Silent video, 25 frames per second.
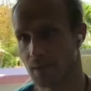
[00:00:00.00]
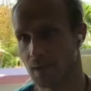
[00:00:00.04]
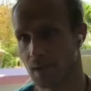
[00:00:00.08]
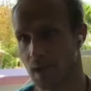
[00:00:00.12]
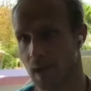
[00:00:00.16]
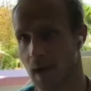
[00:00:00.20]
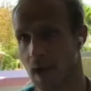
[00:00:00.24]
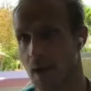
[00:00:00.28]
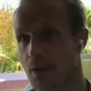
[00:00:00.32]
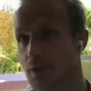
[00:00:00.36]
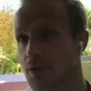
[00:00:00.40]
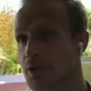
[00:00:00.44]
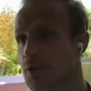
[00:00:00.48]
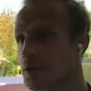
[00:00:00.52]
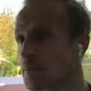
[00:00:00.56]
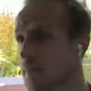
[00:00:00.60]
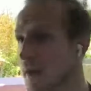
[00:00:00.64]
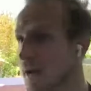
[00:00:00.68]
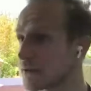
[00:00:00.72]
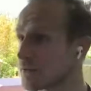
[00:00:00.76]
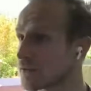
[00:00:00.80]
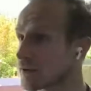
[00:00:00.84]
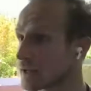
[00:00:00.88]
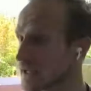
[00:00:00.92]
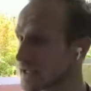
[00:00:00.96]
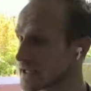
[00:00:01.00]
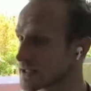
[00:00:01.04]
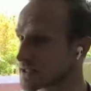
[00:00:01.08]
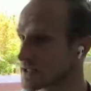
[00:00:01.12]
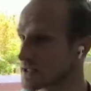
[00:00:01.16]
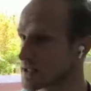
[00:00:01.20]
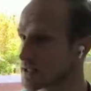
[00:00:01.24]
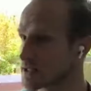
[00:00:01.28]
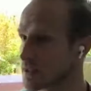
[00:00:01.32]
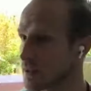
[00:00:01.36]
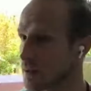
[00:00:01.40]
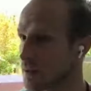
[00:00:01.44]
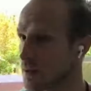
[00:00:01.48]
how you might relate to
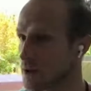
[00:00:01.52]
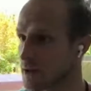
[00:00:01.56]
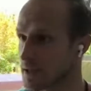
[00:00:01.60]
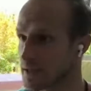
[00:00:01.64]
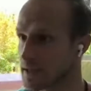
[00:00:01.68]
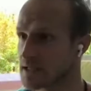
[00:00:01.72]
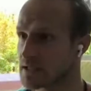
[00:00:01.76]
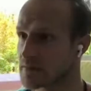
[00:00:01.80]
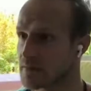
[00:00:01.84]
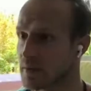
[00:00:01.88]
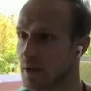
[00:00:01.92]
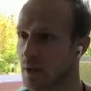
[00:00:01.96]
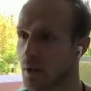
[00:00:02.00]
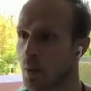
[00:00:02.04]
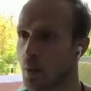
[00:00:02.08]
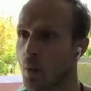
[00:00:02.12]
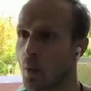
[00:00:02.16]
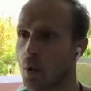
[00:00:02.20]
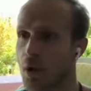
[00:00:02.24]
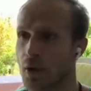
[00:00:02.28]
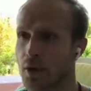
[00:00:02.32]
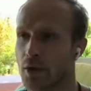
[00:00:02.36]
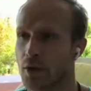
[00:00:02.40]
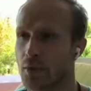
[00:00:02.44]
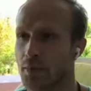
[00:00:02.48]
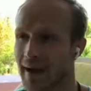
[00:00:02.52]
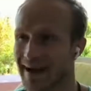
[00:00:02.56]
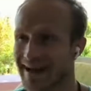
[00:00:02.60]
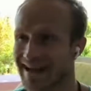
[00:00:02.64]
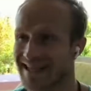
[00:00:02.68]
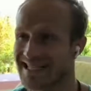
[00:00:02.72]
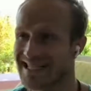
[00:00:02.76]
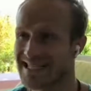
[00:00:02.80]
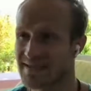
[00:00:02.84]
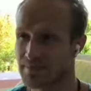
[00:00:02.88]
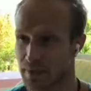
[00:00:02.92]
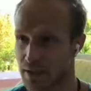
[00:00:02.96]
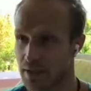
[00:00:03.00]
this awareness, but what you might
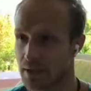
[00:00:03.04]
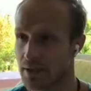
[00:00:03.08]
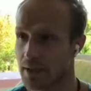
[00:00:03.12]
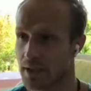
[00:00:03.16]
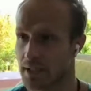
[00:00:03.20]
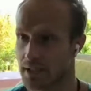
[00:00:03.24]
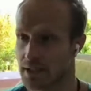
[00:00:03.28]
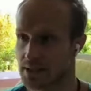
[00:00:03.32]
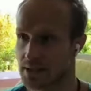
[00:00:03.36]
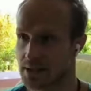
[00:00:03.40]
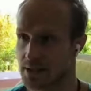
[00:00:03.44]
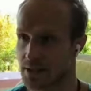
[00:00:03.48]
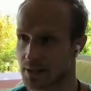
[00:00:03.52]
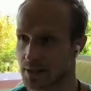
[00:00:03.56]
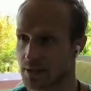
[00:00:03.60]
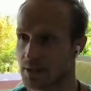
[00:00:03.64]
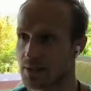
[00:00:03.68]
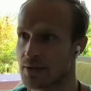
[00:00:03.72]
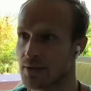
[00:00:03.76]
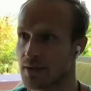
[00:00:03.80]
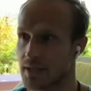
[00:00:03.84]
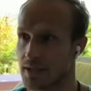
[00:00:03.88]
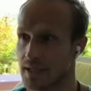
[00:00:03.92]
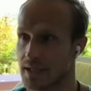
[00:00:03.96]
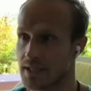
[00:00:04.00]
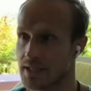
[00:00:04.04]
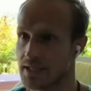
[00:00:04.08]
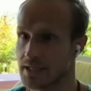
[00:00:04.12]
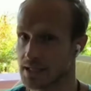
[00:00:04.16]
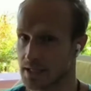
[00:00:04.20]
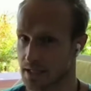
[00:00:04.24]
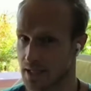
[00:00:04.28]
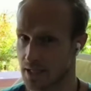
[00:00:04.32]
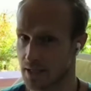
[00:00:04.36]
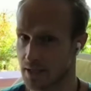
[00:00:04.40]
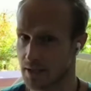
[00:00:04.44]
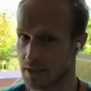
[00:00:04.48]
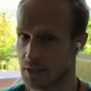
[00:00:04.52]
experience through
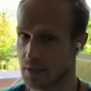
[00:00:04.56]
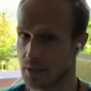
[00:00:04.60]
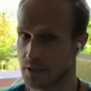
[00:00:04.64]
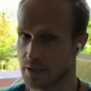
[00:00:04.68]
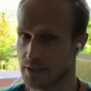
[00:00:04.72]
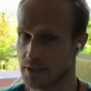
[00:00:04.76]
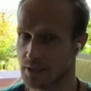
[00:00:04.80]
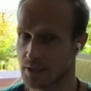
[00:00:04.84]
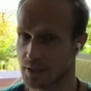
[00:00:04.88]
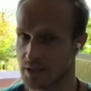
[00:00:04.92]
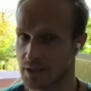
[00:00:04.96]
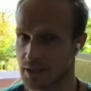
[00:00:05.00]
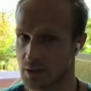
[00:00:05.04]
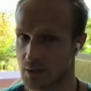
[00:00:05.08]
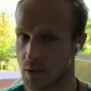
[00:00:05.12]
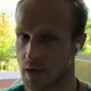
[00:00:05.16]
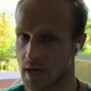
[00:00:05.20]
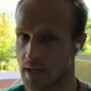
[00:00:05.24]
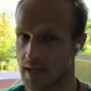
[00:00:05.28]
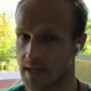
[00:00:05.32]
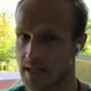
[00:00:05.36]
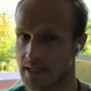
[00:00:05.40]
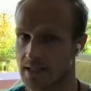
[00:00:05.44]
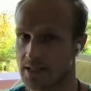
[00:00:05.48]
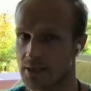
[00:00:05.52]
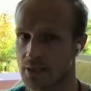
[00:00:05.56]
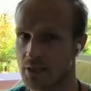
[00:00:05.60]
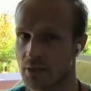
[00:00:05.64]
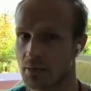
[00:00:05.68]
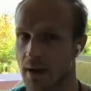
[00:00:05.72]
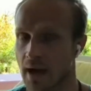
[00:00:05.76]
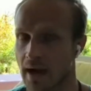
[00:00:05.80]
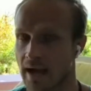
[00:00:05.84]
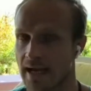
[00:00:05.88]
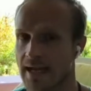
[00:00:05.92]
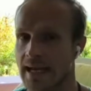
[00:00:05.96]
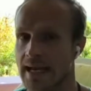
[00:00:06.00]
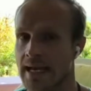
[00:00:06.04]
this year, 2021, is you
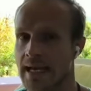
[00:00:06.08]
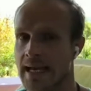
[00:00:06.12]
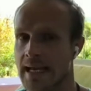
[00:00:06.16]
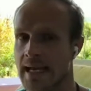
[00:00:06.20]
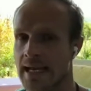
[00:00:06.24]
might